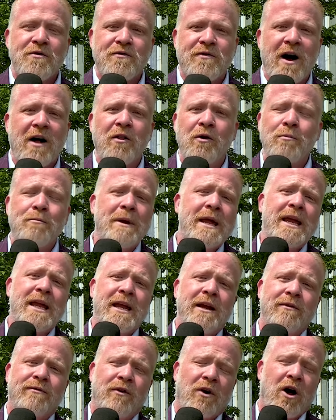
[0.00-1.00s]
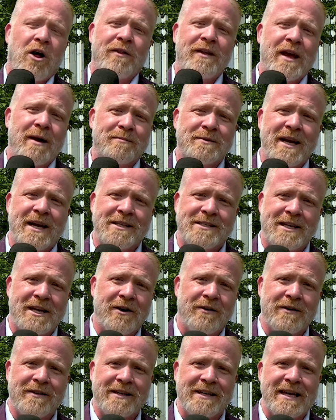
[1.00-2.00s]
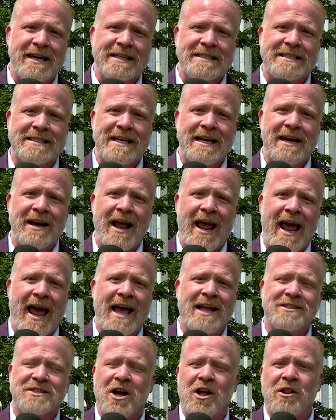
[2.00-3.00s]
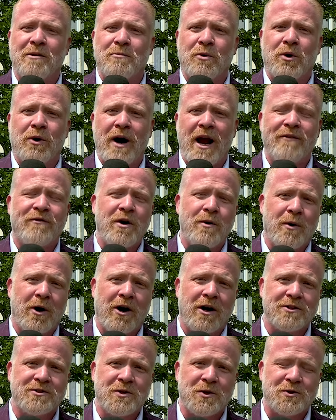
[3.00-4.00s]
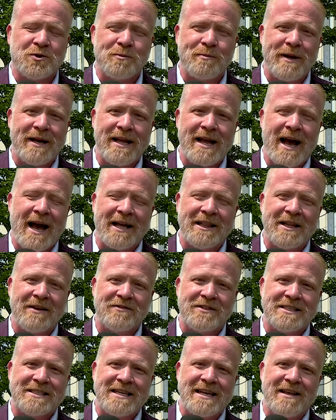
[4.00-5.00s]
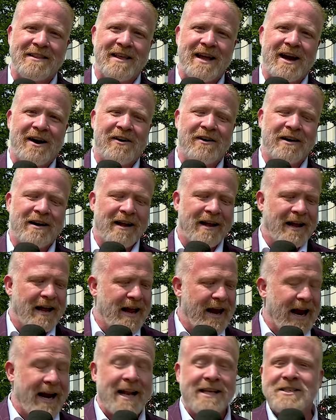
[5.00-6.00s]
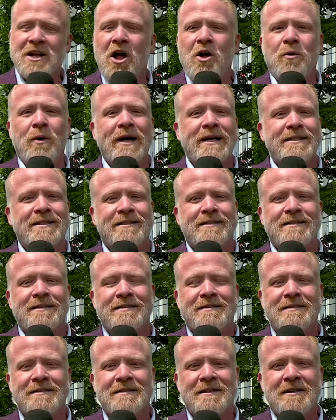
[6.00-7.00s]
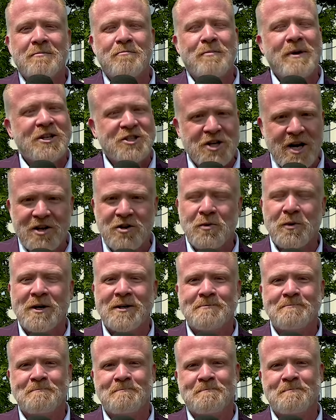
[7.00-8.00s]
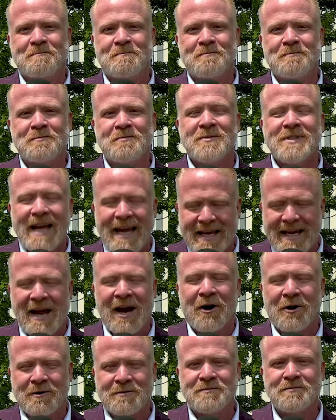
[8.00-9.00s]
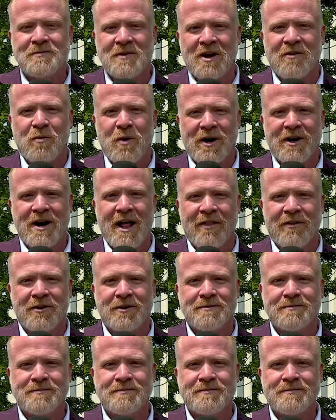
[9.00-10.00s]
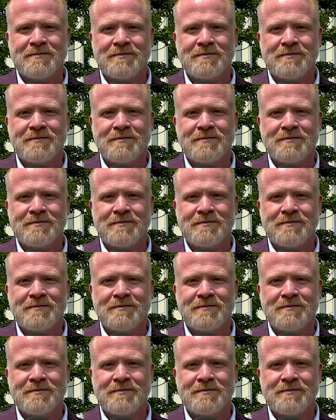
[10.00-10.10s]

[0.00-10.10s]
Follow me for all the updates here at the D N C, at Dollamore, everywhere on social media. I'd love to see you there. And as always, be genuine. Take care of one another.